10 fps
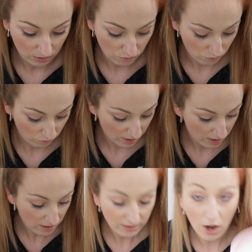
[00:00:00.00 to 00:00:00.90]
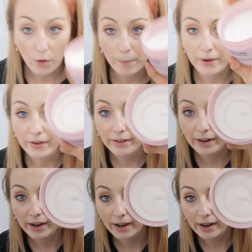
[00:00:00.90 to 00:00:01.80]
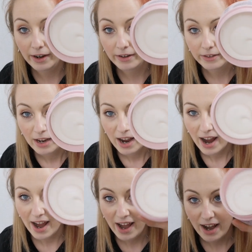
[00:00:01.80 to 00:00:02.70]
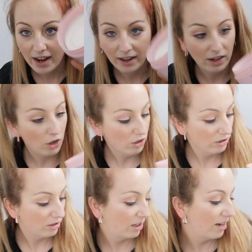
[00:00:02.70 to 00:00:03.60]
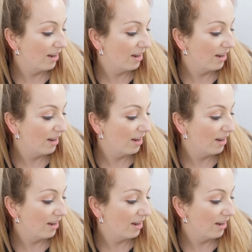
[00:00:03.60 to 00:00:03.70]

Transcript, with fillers: Oh, that is open, and it looks